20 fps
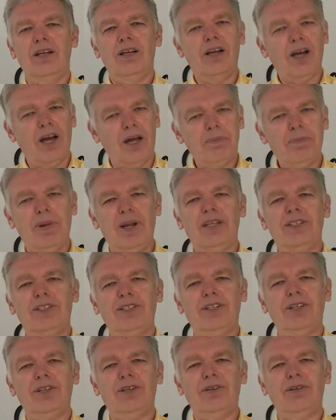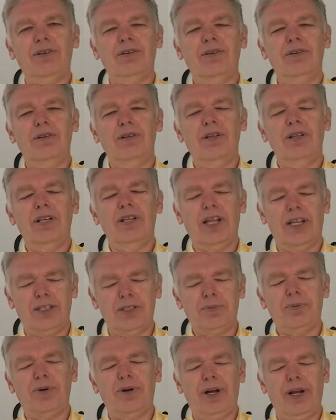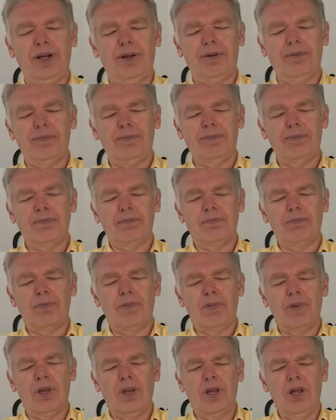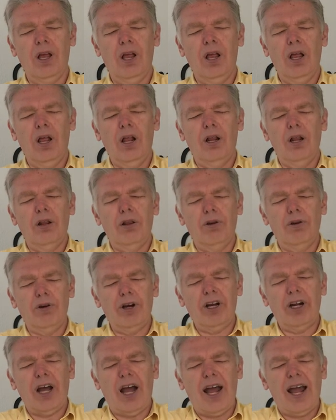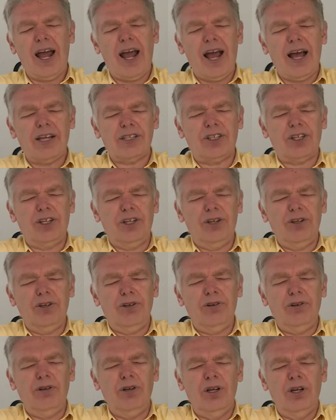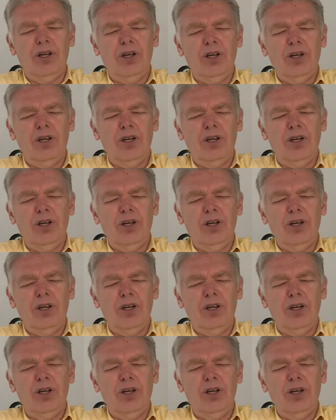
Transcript: God bless you. Let's pray. Lord, I ask you